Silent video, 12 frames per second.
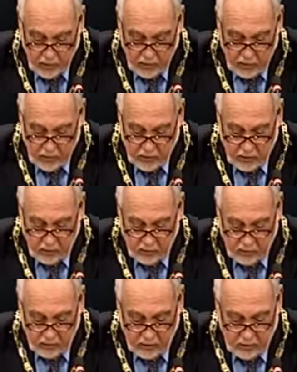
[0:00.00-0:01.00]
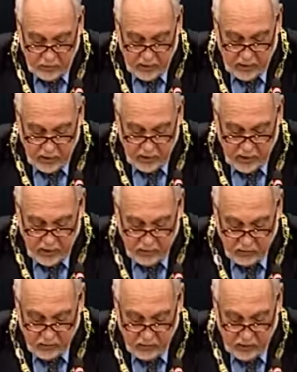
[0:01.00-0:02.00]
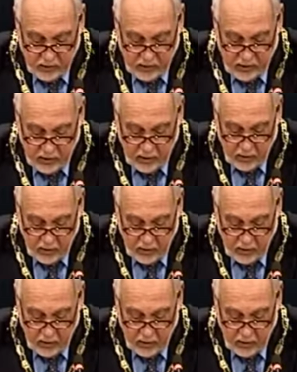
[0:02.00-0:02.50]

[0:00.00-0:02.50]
The Council is being asked to agree